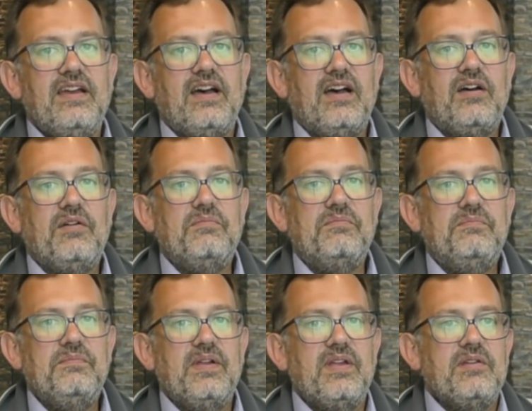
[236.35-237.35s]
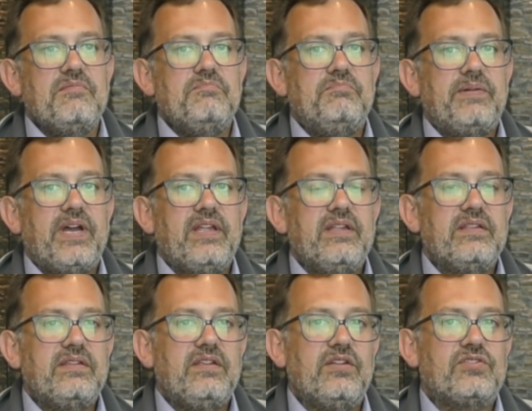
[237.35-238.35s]
Um, but
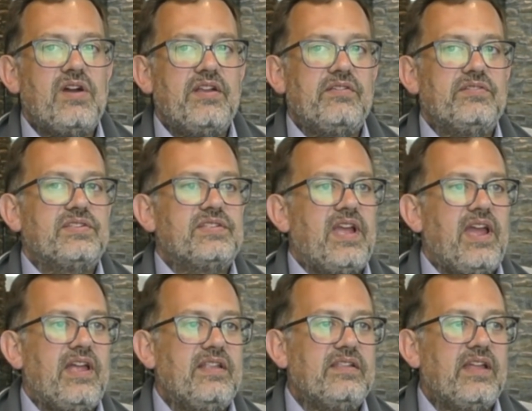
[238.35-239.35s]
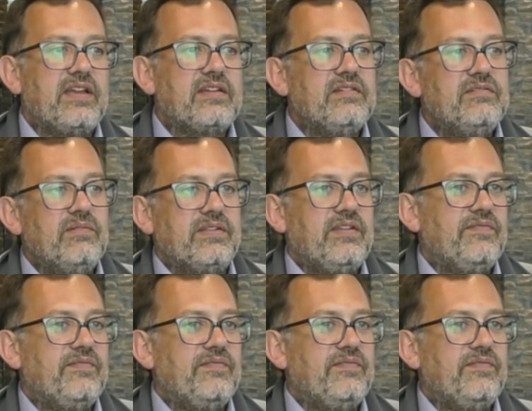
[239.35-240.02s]
you know, trying to understand like what the